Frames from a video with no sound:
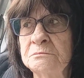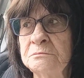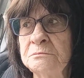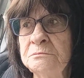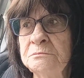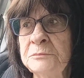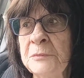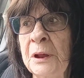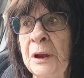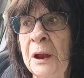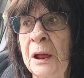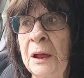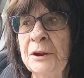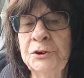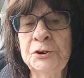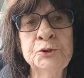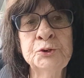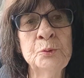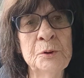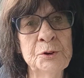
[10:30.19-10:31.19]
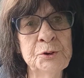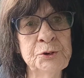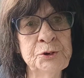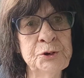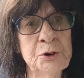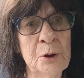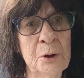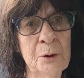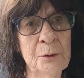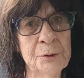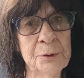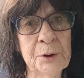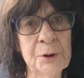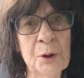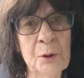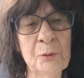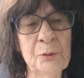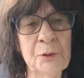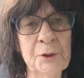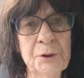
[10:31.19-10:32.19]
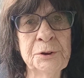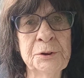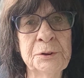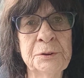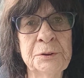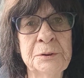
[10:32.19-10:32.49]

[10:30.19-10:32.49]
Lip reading: but I just want y'all to know that,